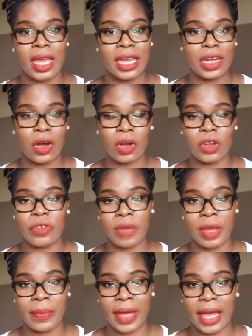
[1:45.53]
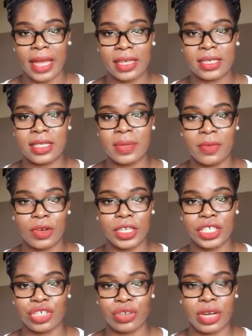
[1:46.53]
in all of my bags to
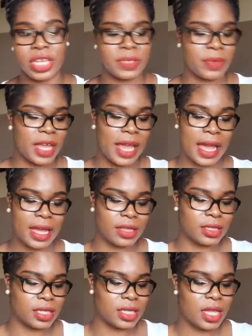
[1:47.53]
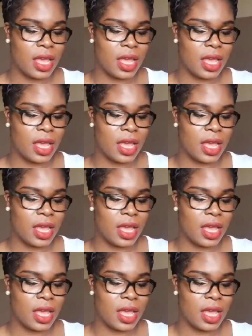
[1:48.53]
moisturize my hands